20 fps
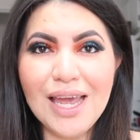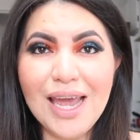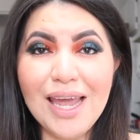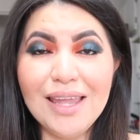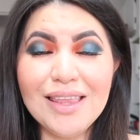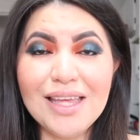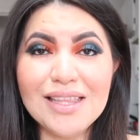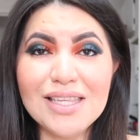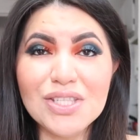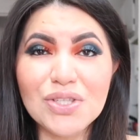
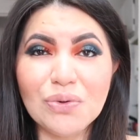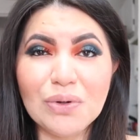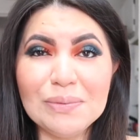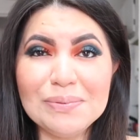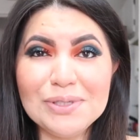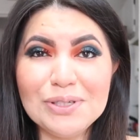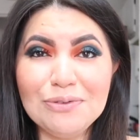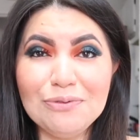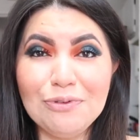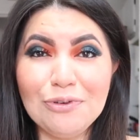in the
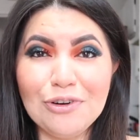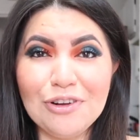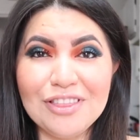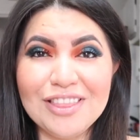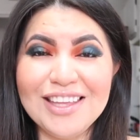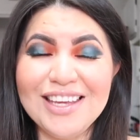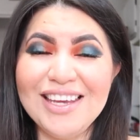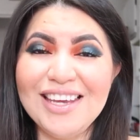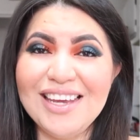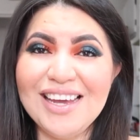description for
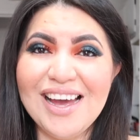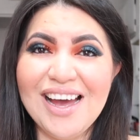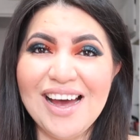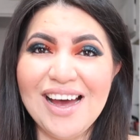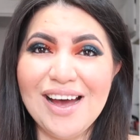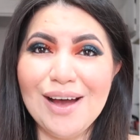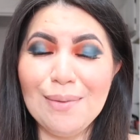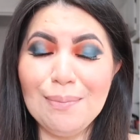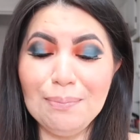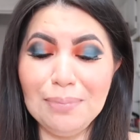the
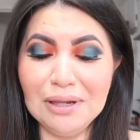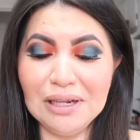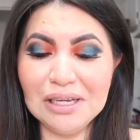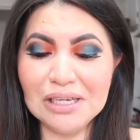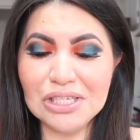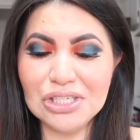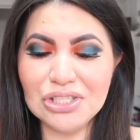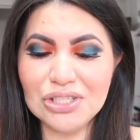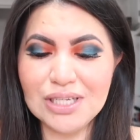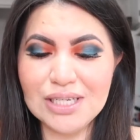uh,
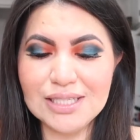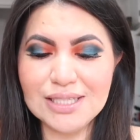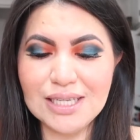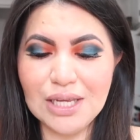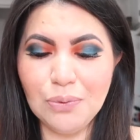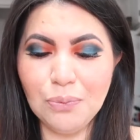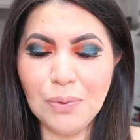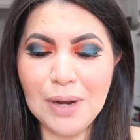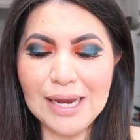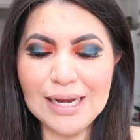blush is
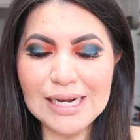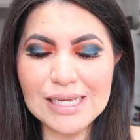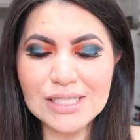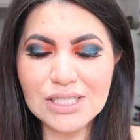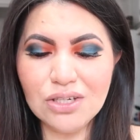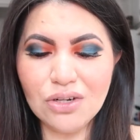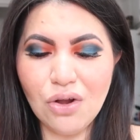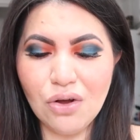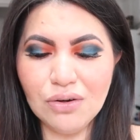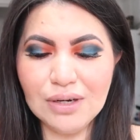a
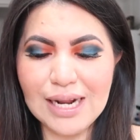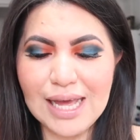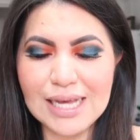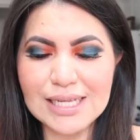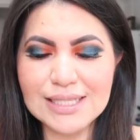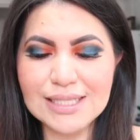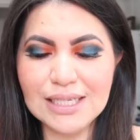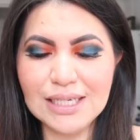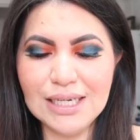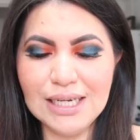weightless
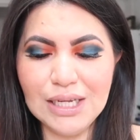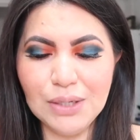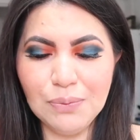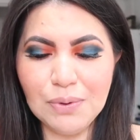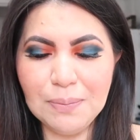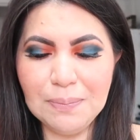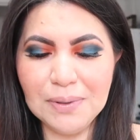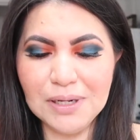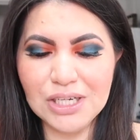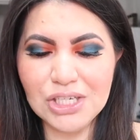long-lasting
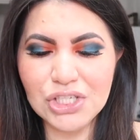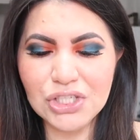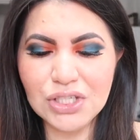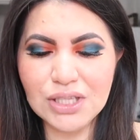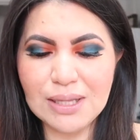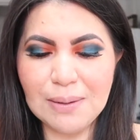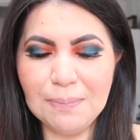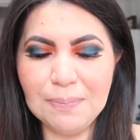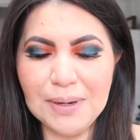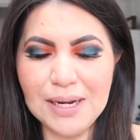liquid blush
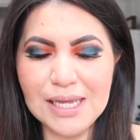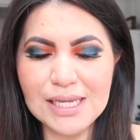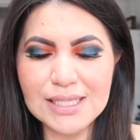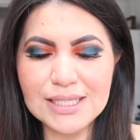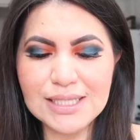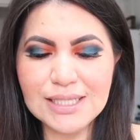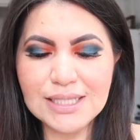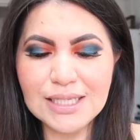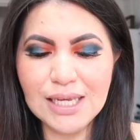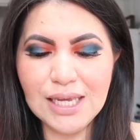that
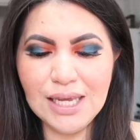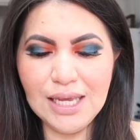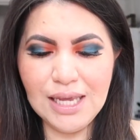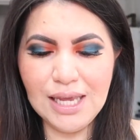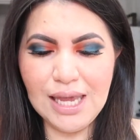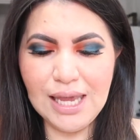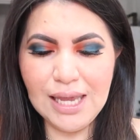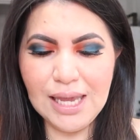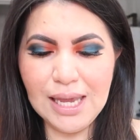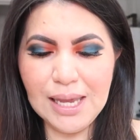blends
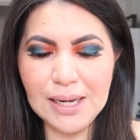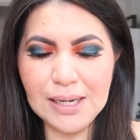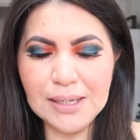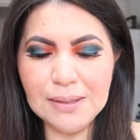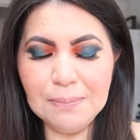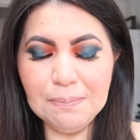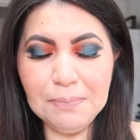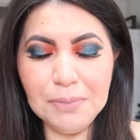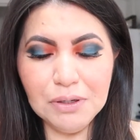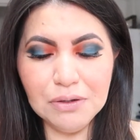
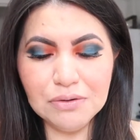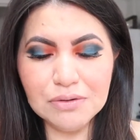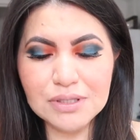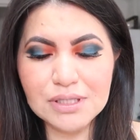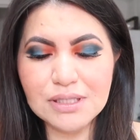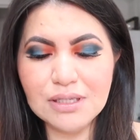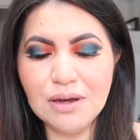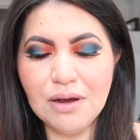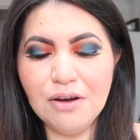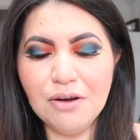and
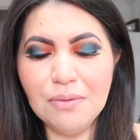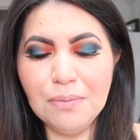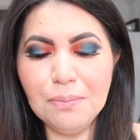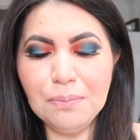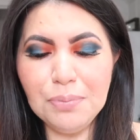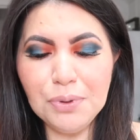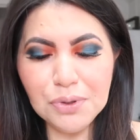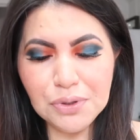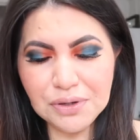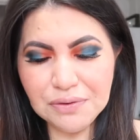builds
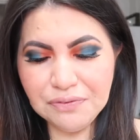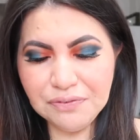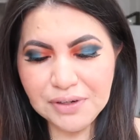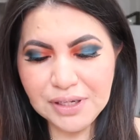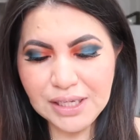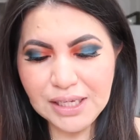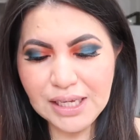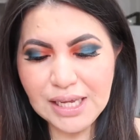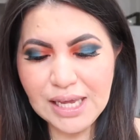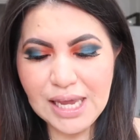
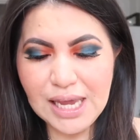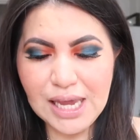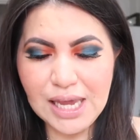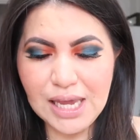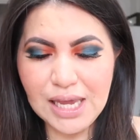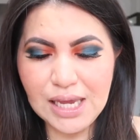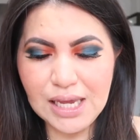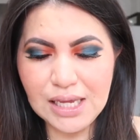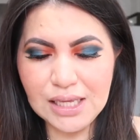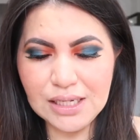beautifully
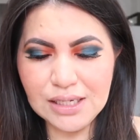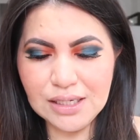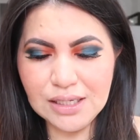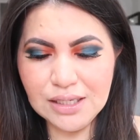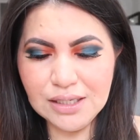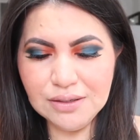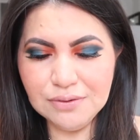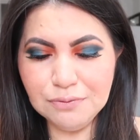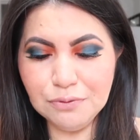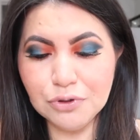and
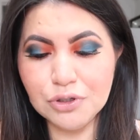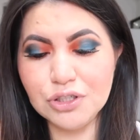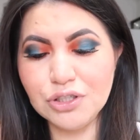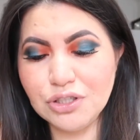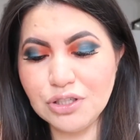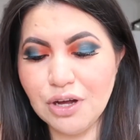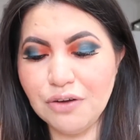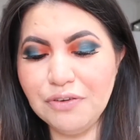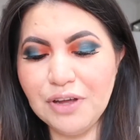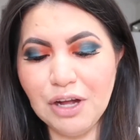for
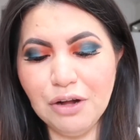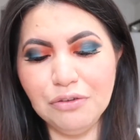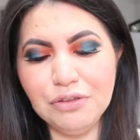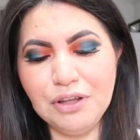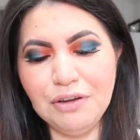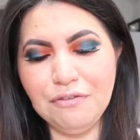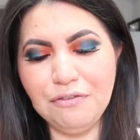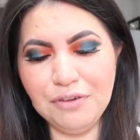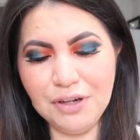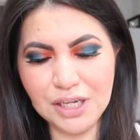soft
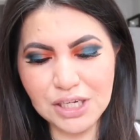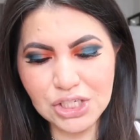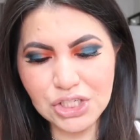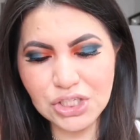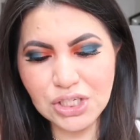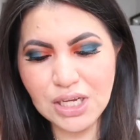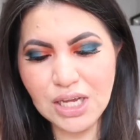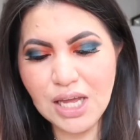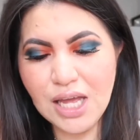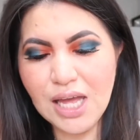healthy flush